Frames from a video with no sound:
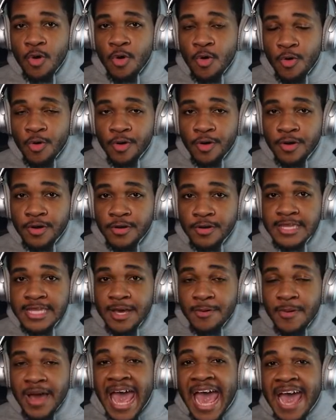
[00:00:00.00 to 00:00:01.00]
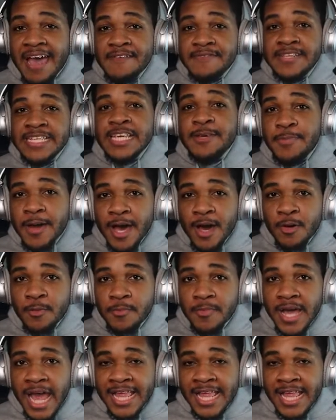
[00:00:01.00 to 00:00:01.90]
or they will have deep help